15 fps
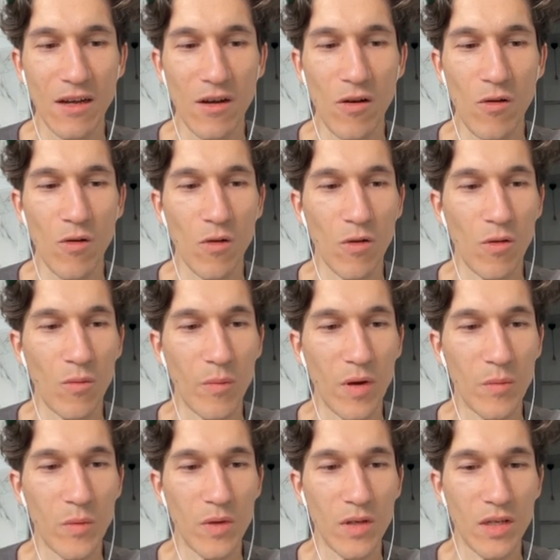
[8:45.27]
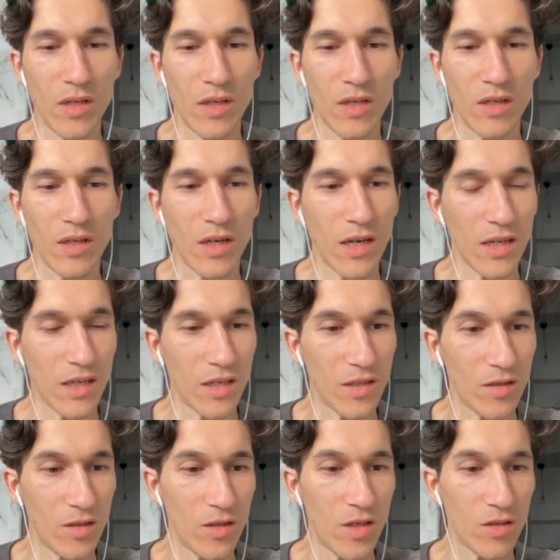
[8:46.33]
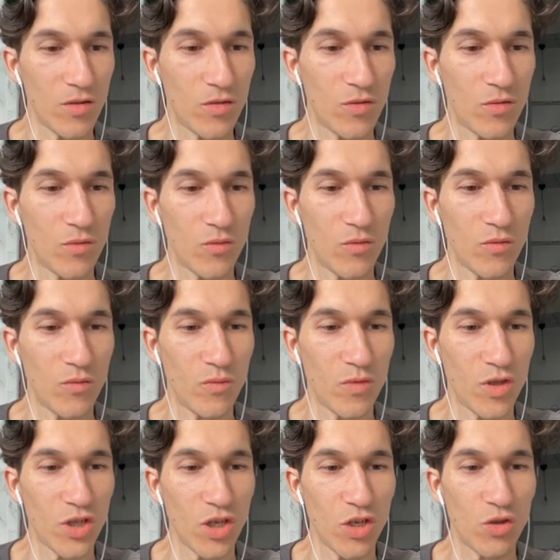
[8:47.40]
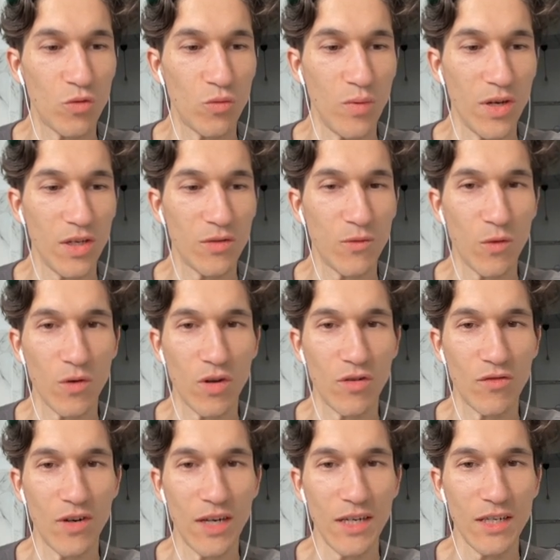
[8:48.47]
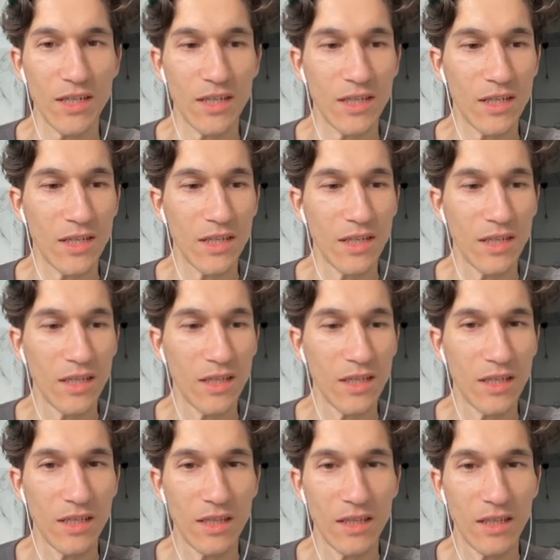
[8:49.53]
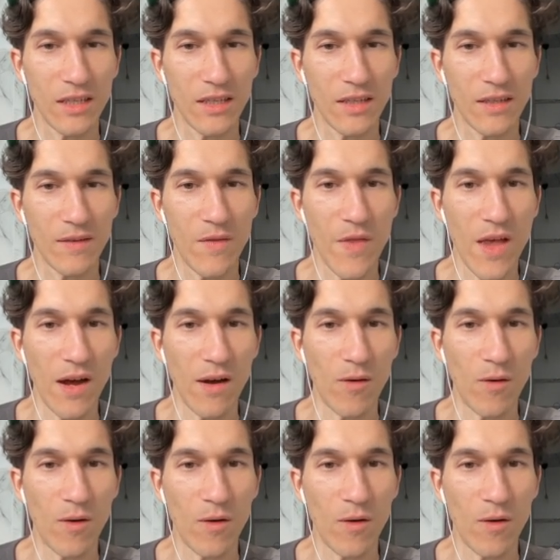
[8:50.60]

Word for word: oh, maybe I can get to exchange two bricks for grain. Now.